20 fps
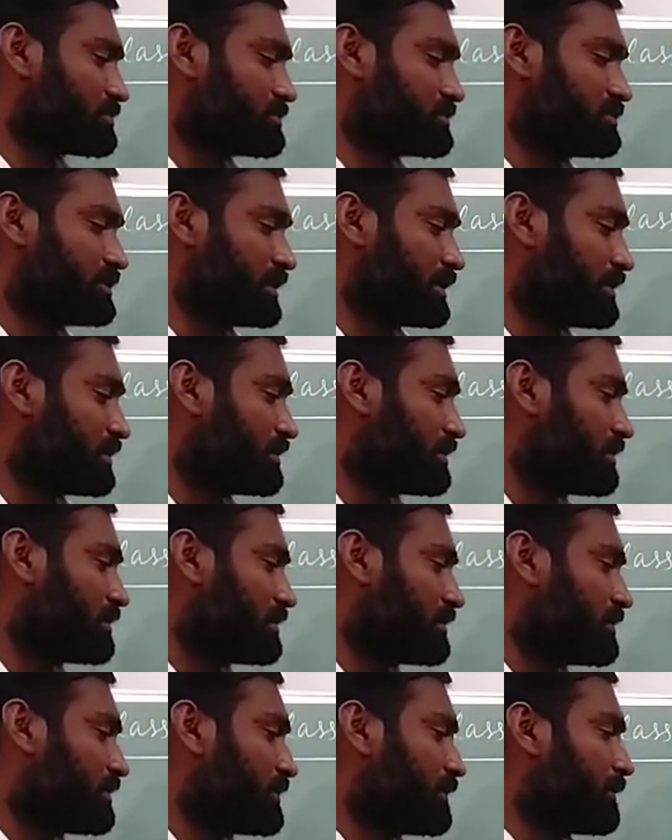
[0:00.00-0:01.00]
the
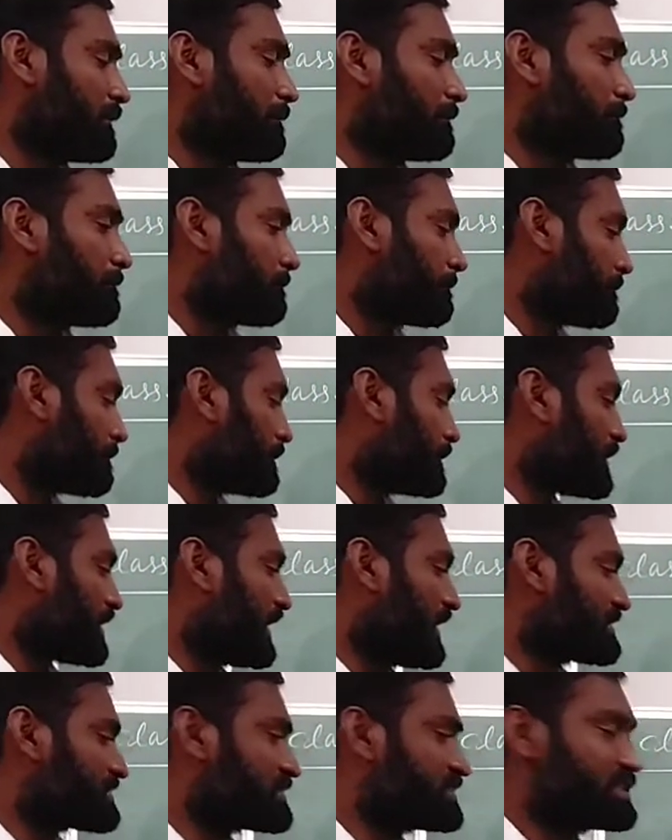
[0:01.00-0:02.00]

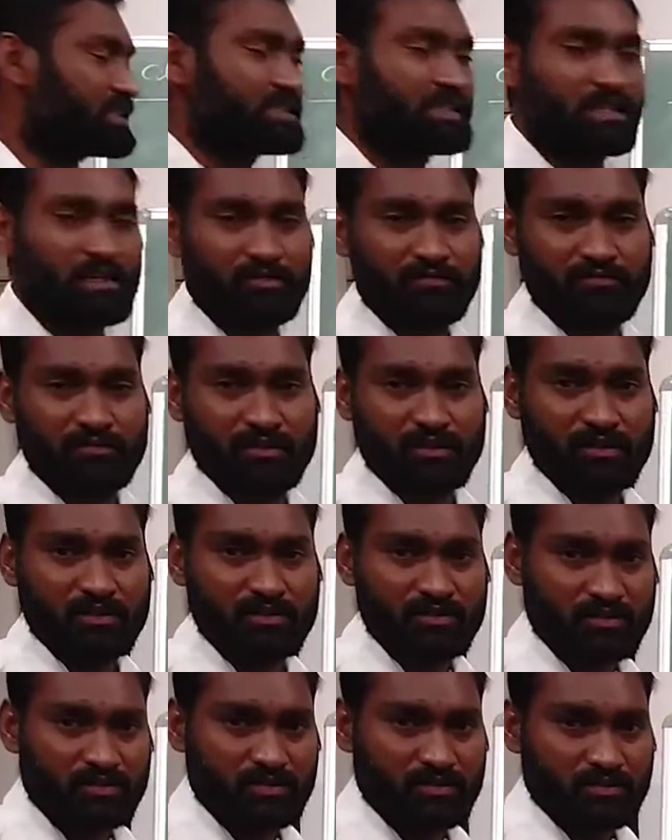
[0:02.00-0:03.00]
acidity of
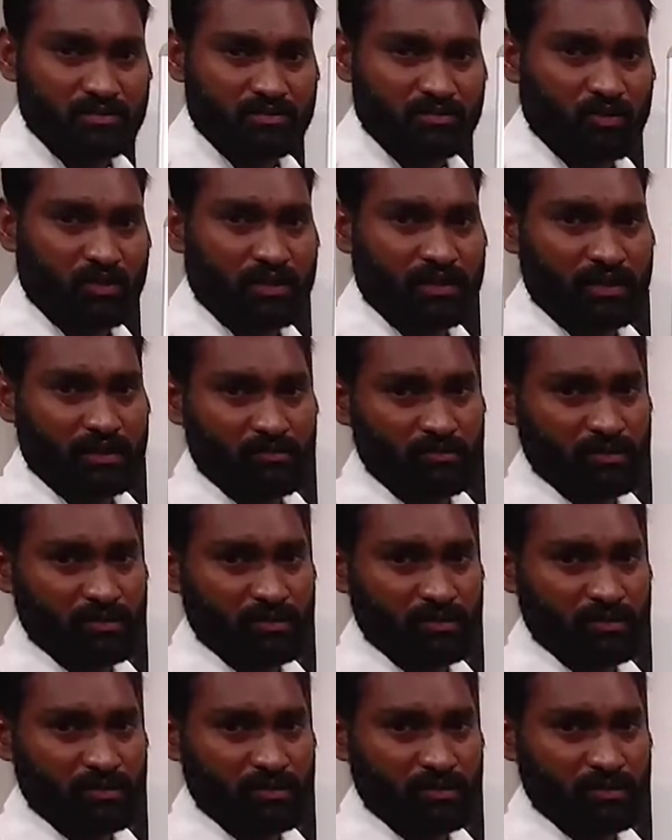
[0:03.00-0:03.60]
soil.